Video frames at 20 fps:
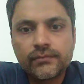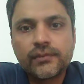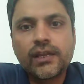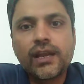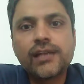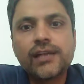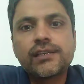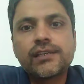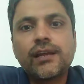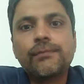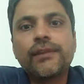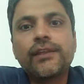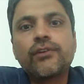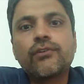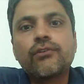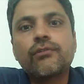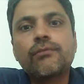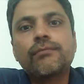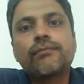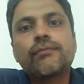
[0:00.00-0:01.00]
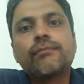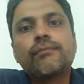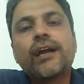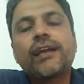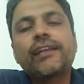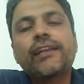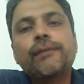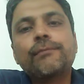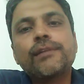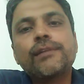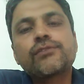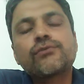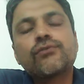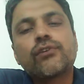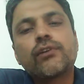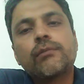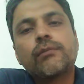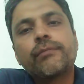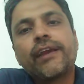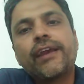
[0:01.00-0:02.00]
Assalamu alaikum. My name is
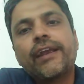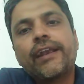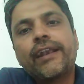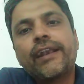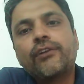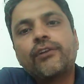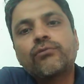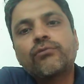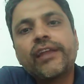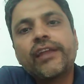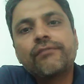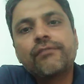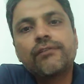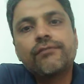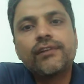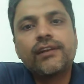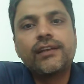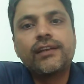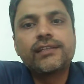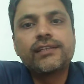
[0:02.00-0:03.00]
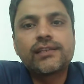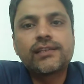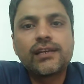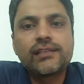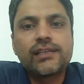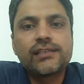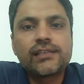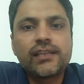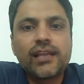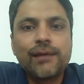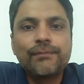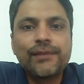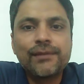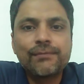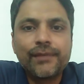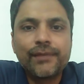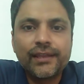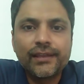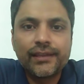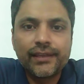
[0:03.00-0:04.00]
Kuram, and today we will discuss
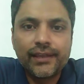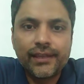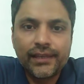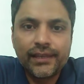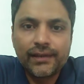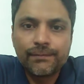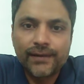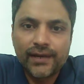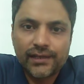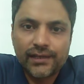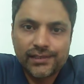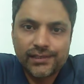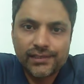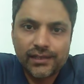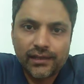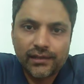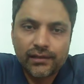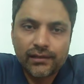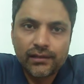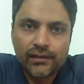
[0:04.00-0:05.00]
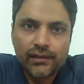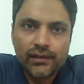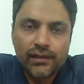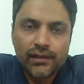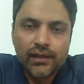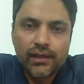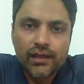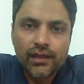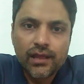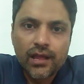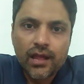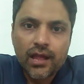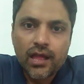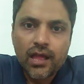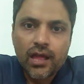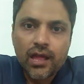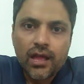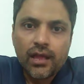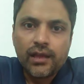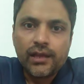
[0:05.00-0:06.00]
Islamic banking in Pakistan.
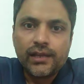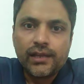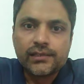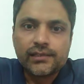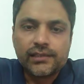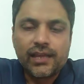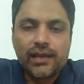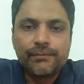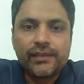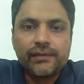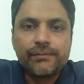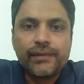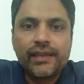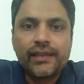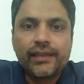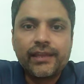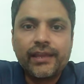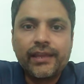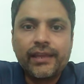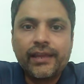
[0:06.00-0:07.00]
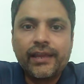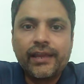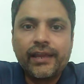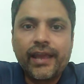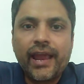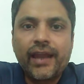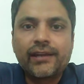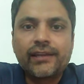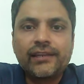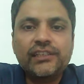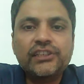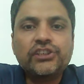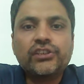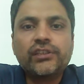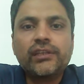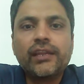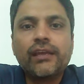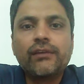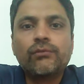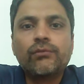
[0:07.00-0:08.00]
Islamic banking at
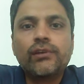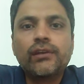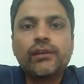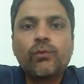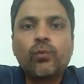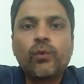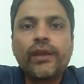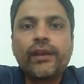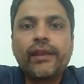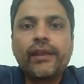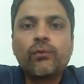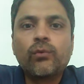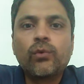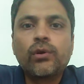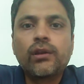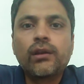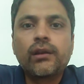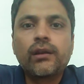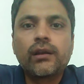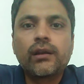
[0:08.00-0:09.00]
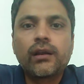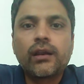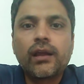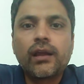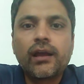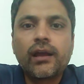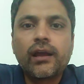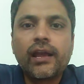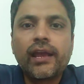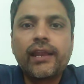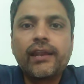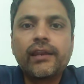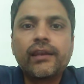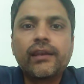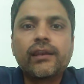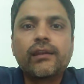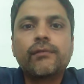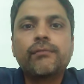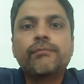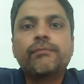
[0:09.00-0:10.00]
initial level, whenever
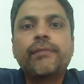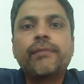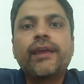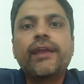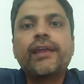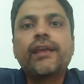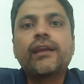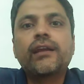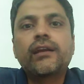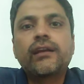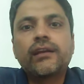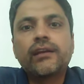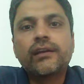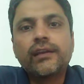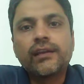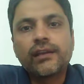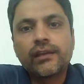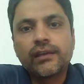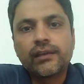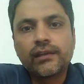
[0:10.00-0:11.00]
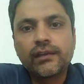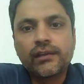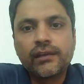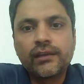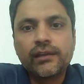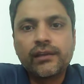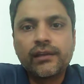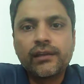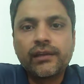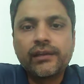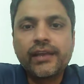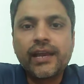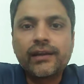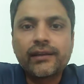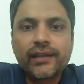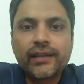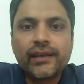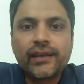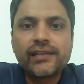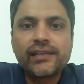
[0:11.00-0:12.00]
an bank
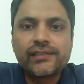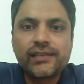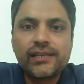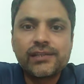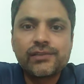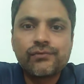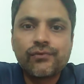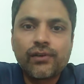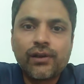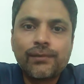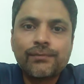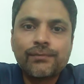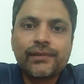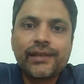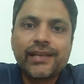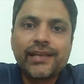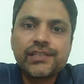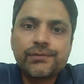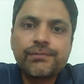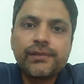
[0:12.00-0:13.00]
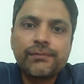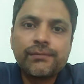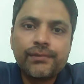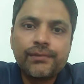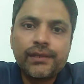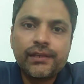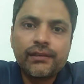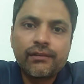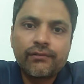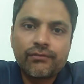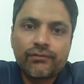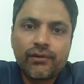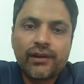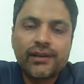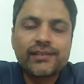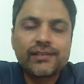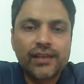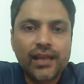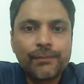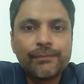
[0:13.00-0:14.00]
get a license from the SSB
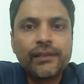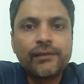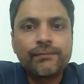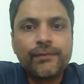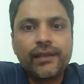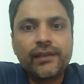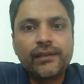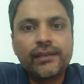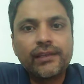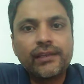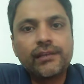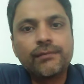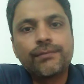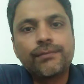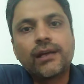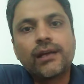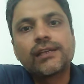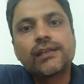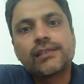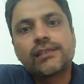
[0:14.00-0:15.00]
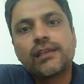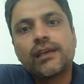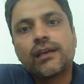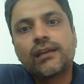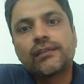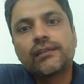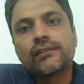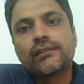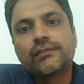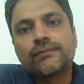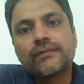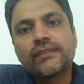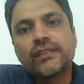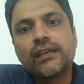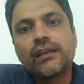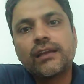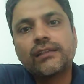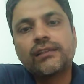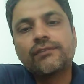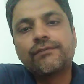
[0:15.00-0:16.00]
for Islamic banking in Pakistan,
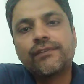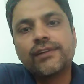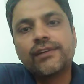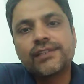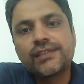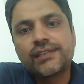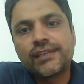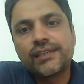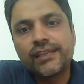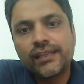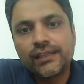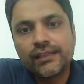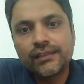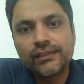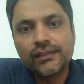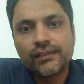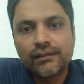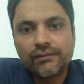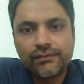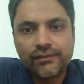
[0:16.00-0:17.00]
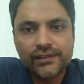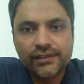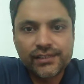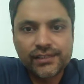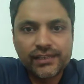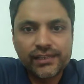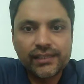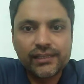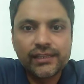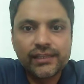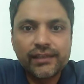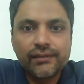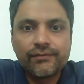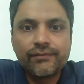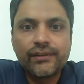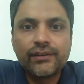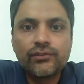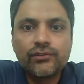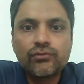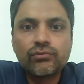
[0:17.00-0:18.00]
the first thing they
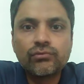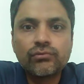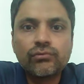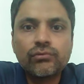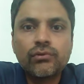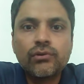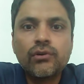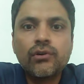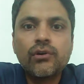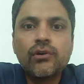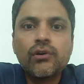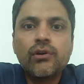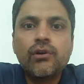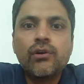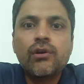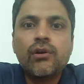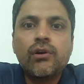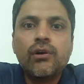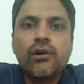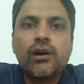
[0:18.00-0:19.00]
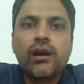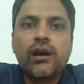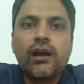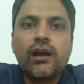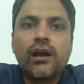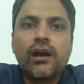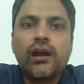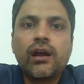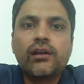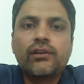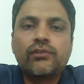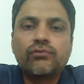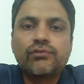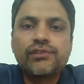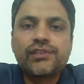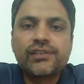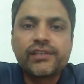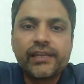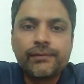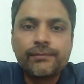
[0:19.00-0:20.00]
will do to
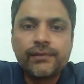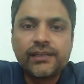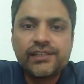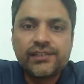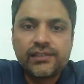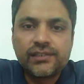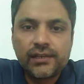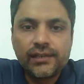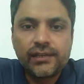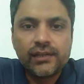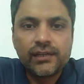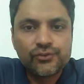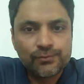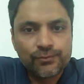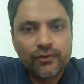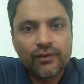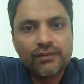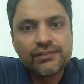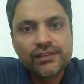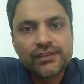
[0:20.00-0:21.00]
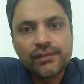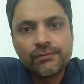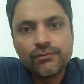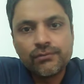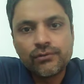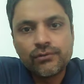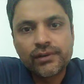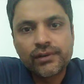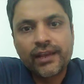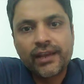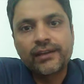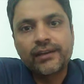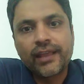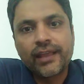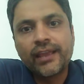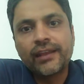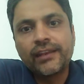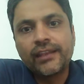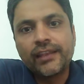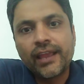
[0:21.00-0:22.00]
establish Sharia Supervisory Board
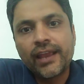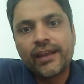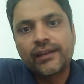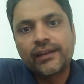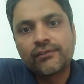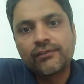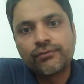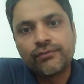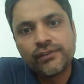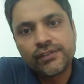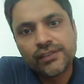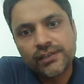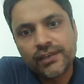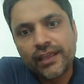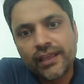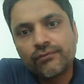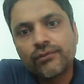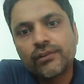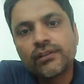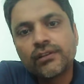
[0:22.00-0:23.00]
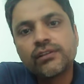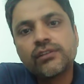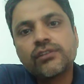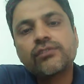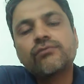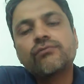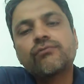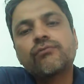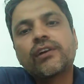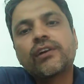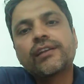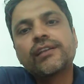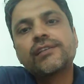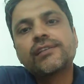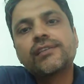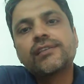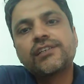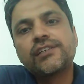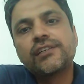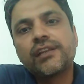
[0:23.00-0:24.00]
at first level. What
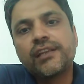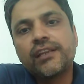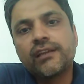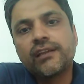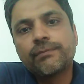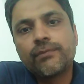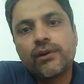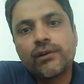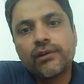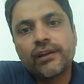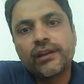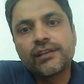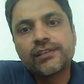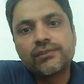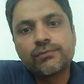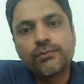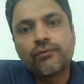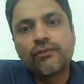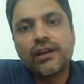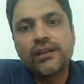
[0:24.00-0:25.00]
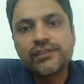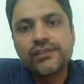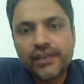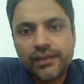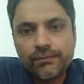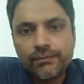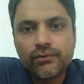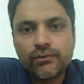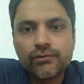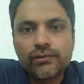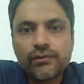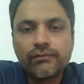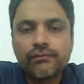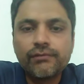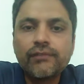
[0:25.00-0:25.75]
is the Sharia Supervisory Board?